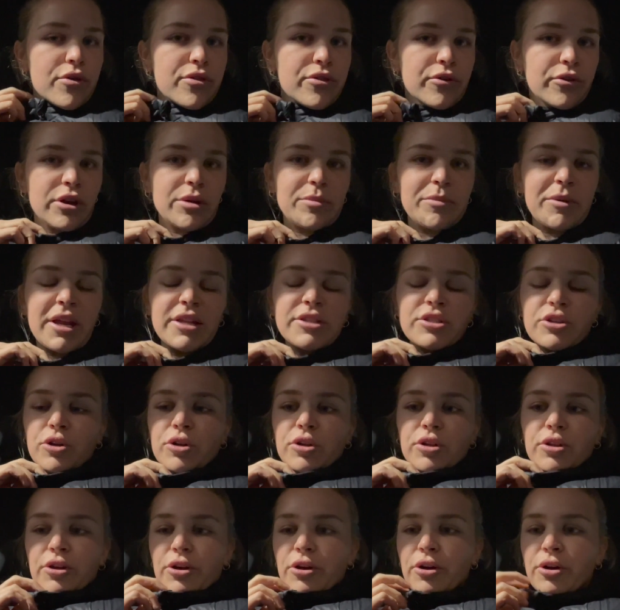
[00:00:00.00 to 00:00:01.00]
30 minutes
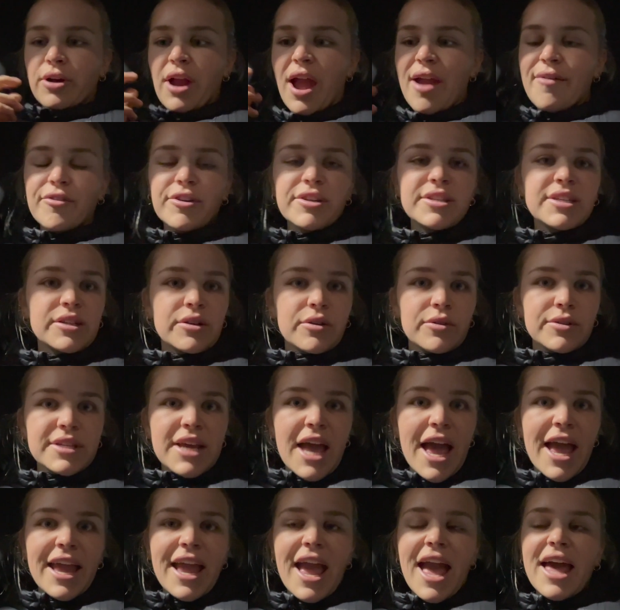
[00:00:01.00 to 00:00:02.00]
earlier every single day.